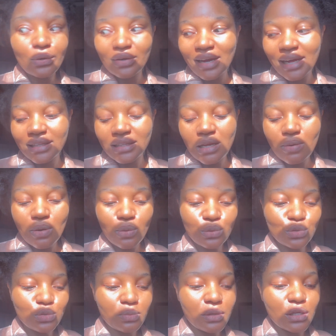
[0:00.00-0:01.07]
Right now I want
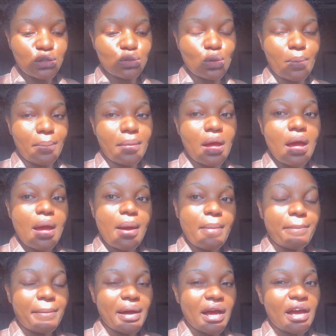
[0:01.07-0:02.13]
to make some
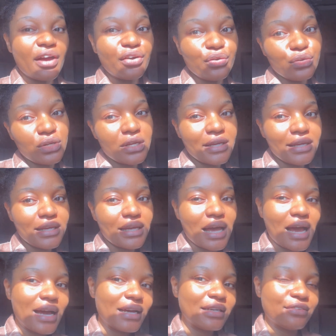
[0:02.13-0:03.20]
macaroni
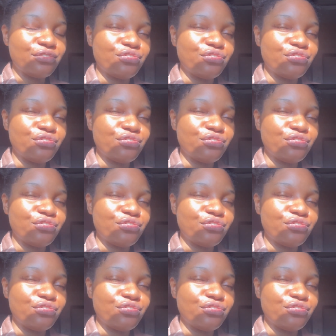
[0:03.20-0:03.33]
and